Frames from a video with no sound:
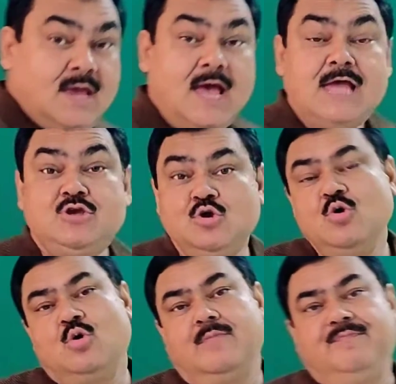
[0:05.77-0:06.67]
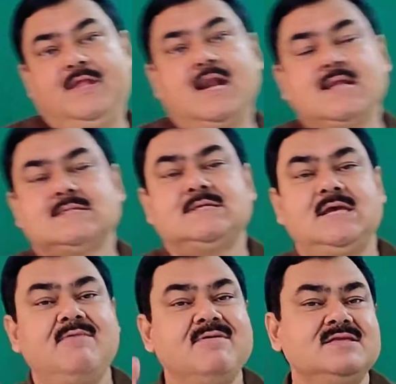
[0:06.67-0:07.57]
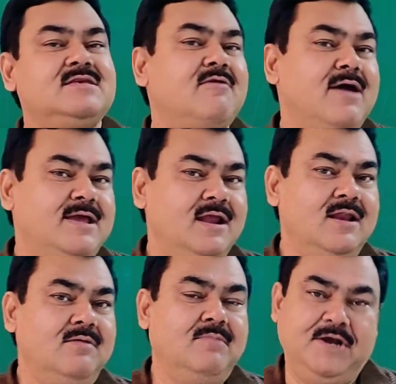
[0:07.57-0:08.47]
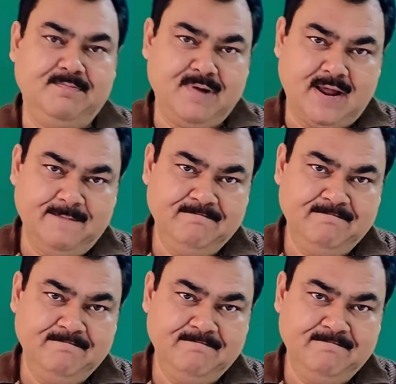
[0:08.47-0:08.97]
As you know, there are 7 cervical vertebrae.